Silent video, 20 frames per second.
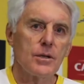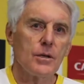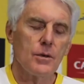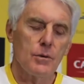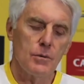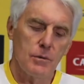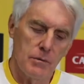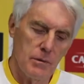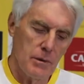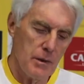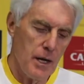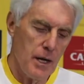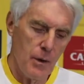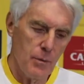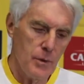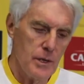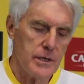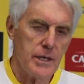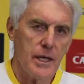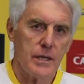So
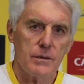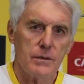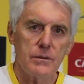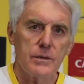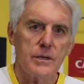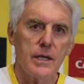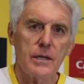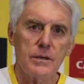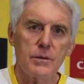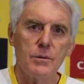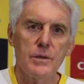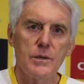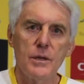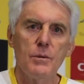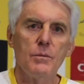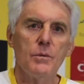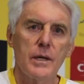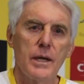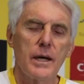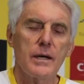I will take contact
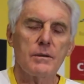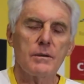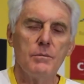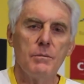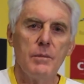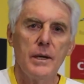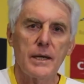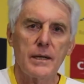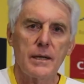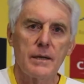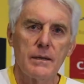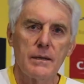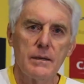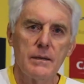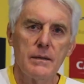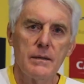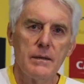with him when I come back.